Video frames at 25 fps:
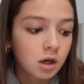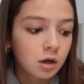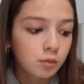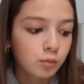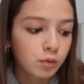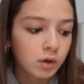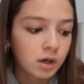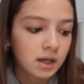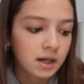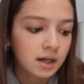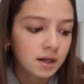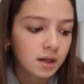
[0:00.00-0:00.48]

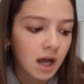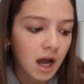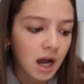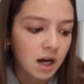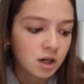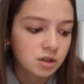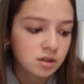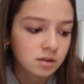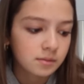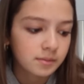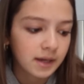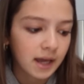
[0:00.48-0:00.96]
we're gonna
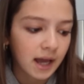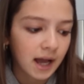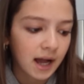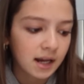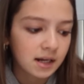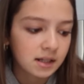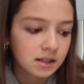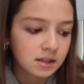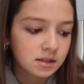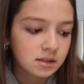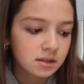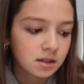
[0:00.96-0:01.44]
actually be
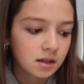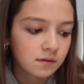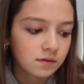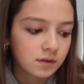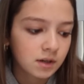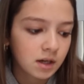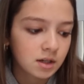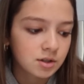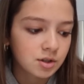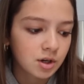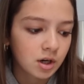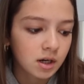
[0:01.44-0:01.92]
adding stuff because